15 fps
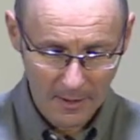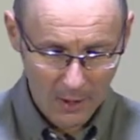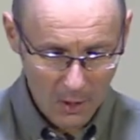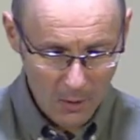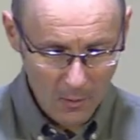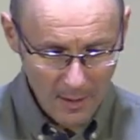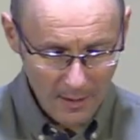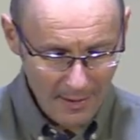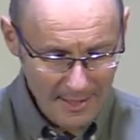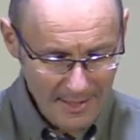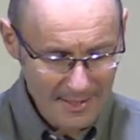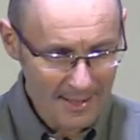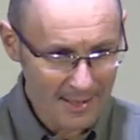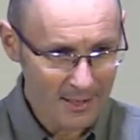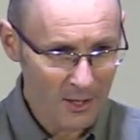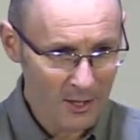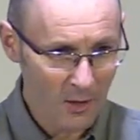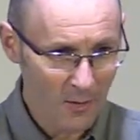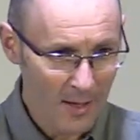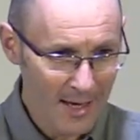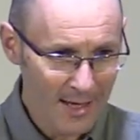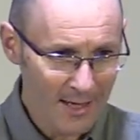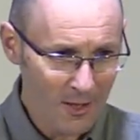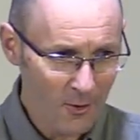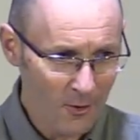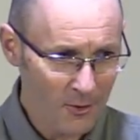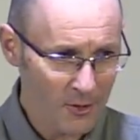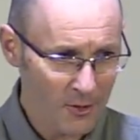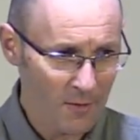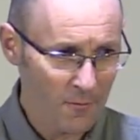Who are you listening to in
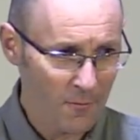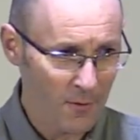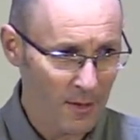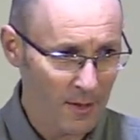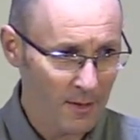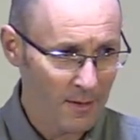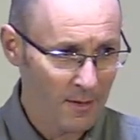your suffering?